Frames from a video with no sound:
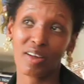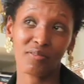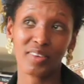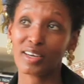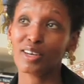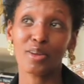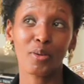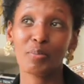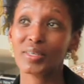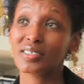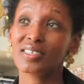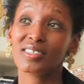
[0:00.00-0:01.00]
I've done a lot of
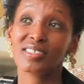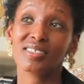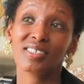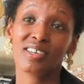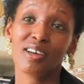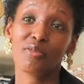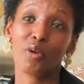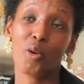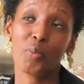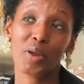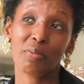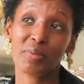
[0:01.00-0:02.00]
businesses here. I've
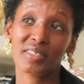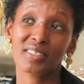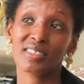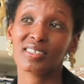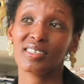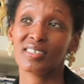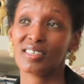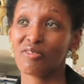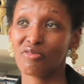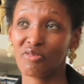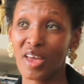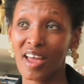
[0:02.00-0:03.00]
opened businesses, I've
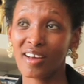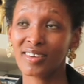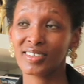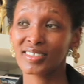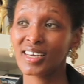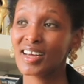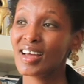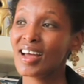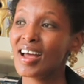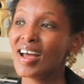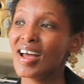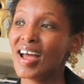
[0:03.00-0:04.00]
failed.
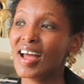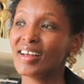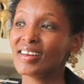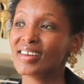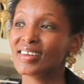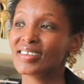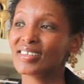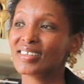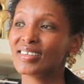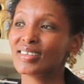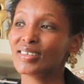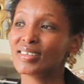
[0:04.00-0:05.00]
And
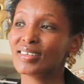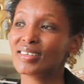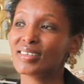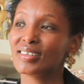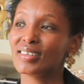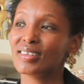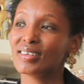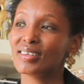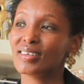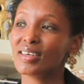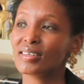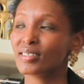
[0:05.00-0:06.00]

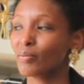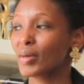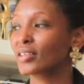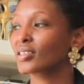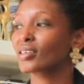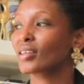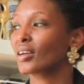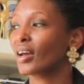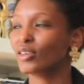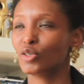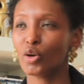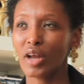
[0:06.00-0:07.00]
it's amazing that I
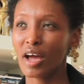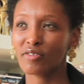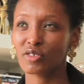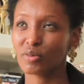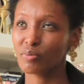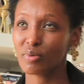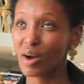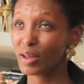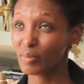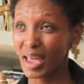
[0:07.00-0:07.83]
don't have to bribe